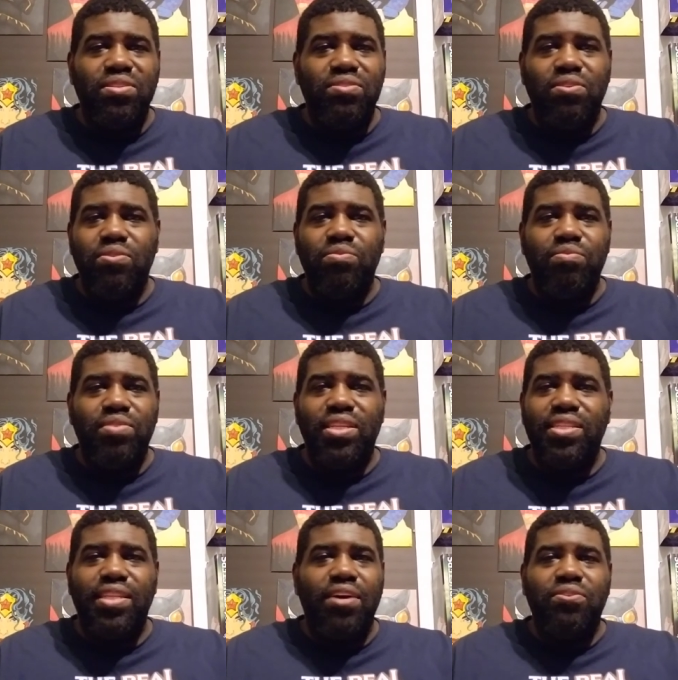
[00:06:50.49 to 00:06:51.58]
You know,
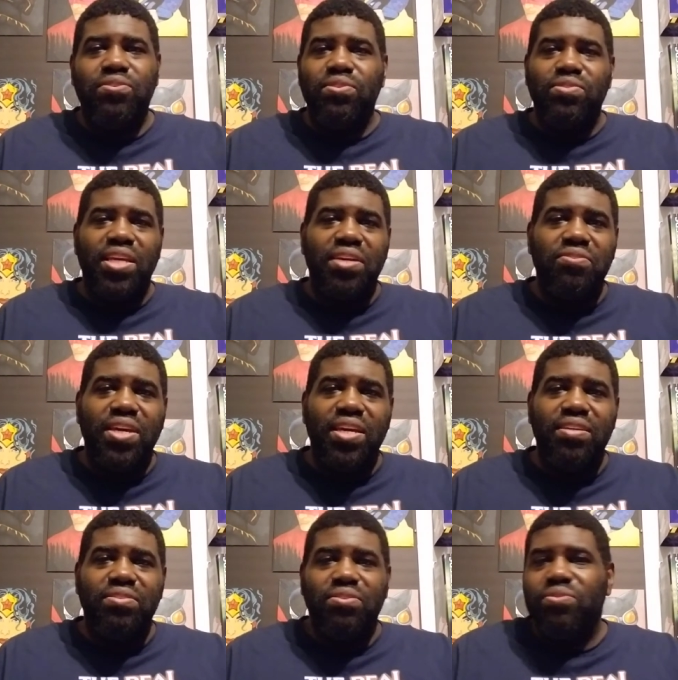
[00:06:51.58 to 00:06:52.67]
sending out all those
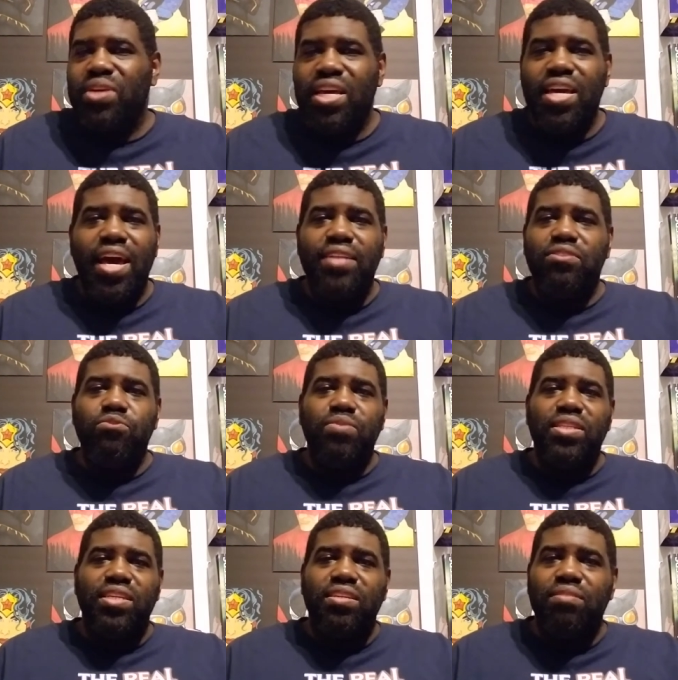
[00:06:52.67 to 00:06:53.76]
AOK. So I do want
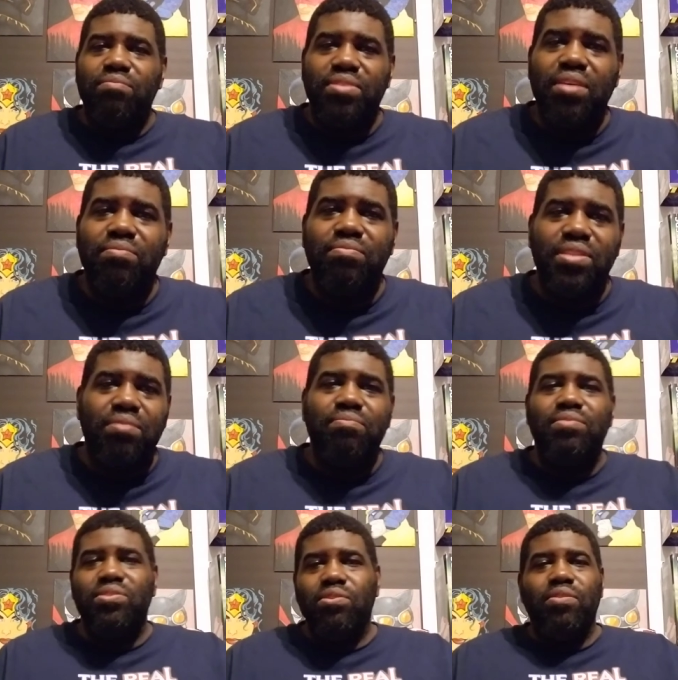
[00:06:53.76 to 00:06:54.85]
to get him something, something.
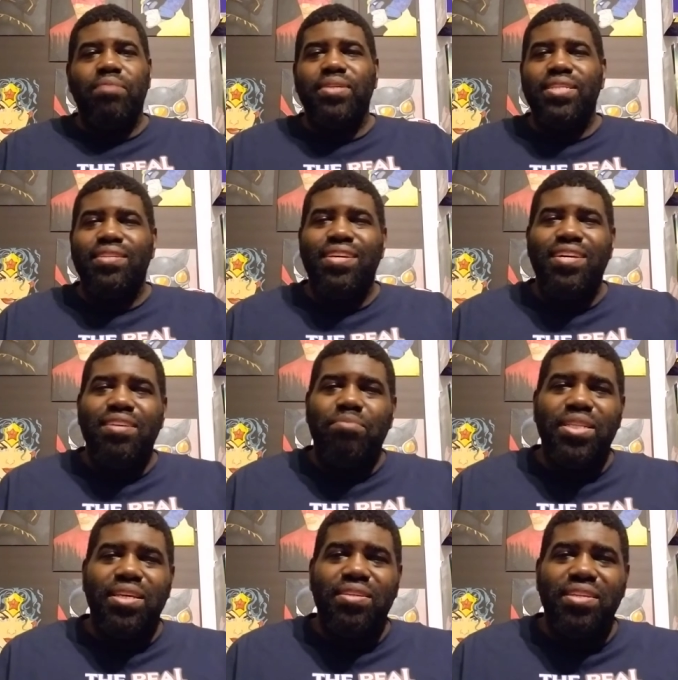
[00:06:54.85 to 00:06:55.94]
You know what I mean?
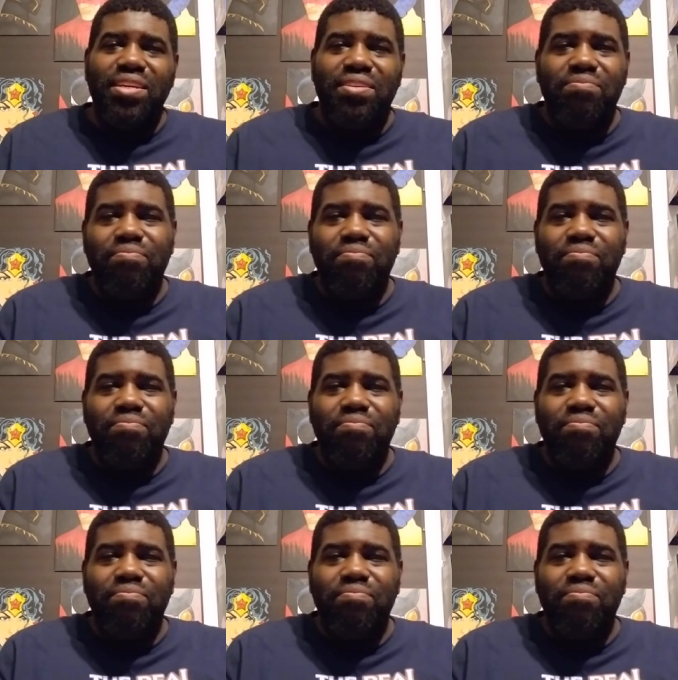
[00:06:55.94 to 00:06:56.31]
But uh, yeah